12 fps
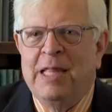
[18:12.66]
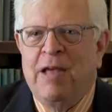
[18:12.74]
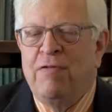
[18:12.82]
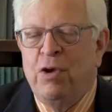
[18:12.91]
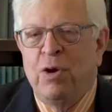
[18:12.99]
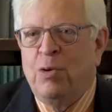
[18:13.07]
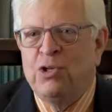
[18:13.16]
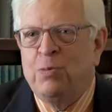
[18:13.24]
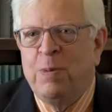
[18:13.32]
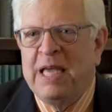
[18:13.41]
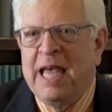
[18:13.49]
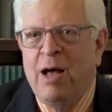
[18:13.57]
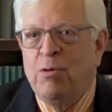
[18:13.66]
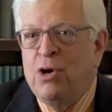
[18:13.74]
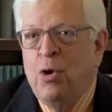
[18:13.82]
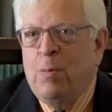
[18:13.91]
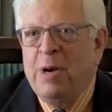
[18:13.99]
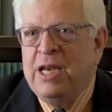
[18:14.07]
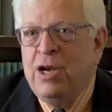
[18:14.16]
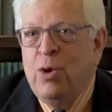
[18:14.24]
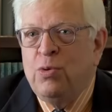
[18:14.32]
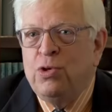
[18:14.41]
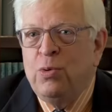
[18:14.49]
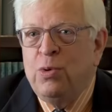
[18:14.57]
If you don't speak out, nobody
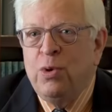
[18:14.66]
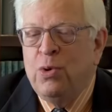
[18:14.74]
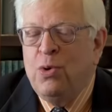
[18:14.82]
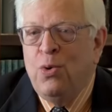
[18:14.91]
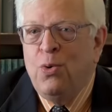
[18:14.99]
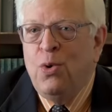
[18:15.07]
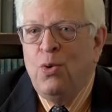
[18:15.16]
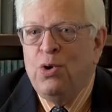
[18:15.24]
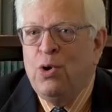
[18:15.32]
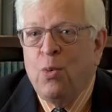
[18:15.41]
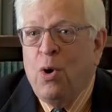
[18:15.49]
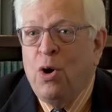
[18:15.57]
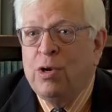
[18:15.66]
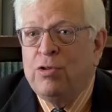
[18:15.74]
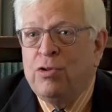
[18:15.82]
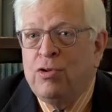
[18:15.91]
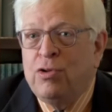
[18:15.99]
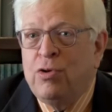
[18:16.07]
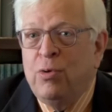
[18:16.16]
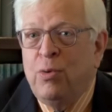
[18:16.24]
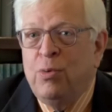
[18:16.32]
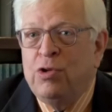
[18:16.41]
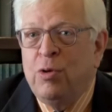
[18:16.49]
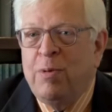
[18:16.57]
knows who, who, who you are
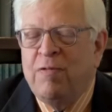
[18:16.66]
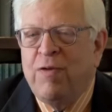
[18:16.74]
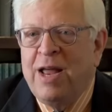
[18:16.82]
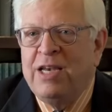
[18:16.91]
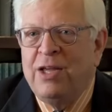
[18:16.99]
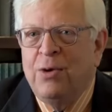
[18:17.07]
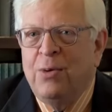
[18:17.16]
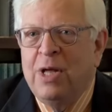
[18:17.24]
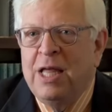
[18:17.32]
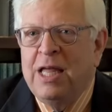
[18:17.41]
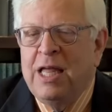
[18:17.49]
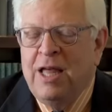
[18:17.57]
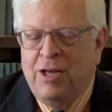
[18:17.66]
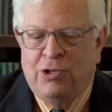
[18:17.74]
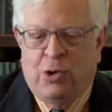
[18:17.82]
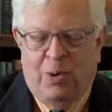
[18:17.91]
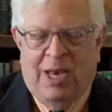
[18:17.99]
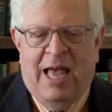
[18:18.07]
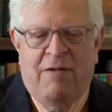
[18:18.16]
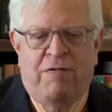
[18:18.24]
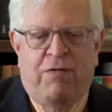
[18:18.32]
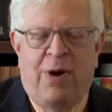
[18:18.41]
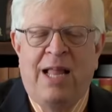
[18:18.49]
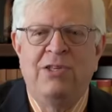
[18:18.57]
to, to befriend you. So you'll have
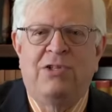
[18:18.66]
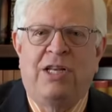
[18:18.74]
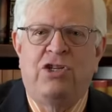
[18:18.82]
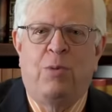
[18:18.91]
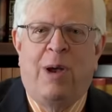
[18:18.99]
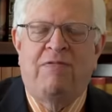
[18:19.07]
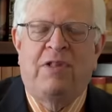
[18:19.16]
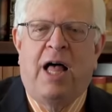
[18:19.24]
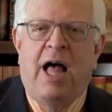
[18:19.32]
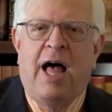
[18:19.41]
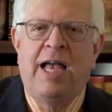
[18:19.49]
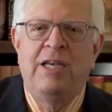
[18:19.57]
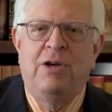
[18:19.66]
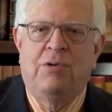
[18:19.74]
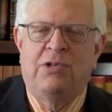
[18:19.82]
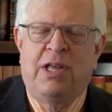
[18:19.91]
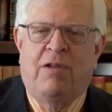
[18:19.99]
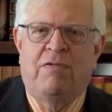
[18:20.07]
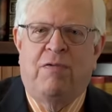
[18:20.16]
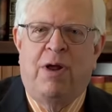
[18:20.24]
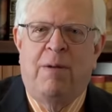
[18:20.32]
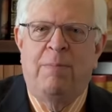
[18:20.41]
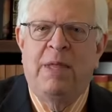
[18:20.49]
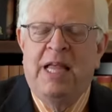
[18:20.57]
friends that you have to hide yourself
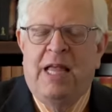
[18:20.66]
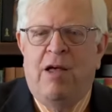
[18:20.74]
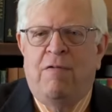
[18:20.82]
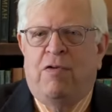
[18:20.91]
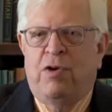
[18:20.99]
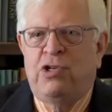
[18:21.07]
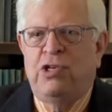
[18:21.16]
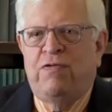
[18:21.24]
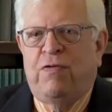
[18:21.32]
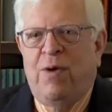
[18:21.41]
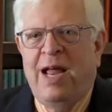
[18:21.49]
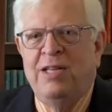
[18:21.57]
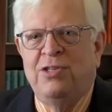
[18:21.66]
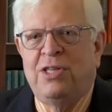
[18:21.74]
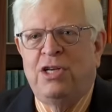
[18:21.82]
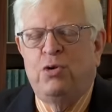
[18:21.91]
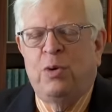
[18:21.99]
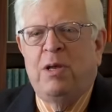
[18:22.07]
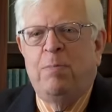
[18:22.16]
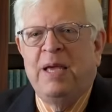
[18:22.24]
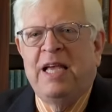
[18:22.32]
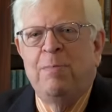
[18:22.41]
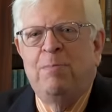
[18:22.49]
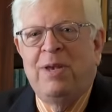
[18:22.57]
from versus friends that you could be
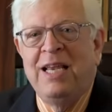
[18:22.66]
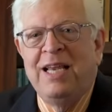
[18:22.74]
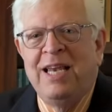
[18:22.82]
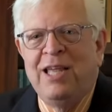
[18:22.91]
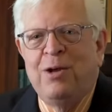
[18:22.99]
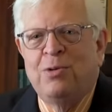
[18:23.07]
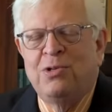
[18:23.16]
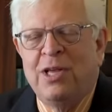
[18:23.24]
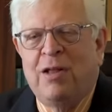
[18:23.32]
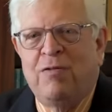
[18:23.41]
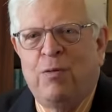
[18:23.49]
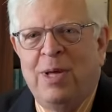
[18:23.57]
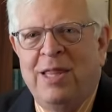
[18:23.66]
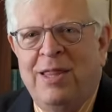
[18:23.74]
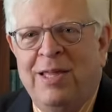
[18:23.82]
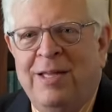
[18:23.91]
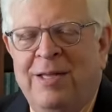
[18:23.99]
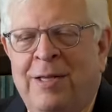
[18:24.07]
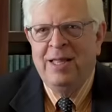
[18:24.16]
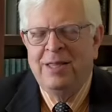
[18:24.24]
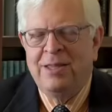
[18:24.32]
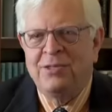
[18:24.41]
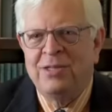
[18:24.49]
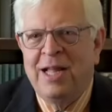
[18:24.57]
completely yourself with.
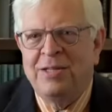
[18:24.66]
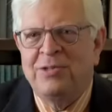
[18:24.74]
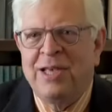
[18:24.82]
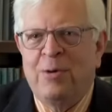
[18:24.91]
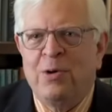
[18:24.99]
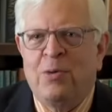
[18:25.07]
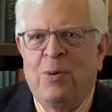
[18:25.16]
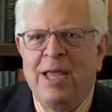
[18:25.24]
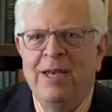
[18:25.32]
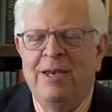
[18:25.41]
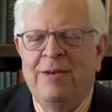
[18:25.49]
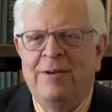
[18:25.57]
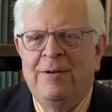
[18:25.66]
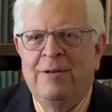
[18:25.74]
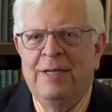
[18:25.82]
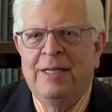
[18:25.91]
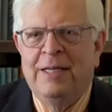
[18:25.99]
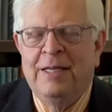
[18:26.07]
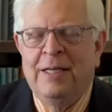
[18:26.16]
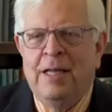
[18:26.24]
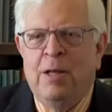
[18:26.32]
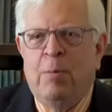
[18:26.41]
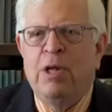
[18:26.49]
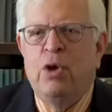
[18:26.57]
Doesn't that sound great?
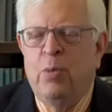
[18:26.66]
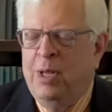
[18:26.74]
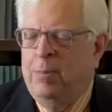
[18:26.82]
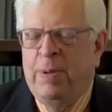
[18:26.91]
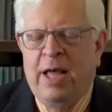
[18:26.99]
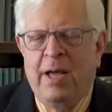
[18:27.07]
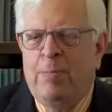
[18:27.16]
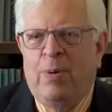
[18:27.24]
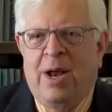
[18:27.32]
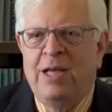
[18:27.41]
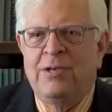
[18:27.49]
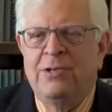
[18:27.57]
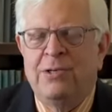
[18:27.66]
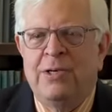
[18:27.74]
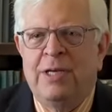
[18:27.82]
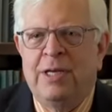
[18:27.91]
But you will pay a price.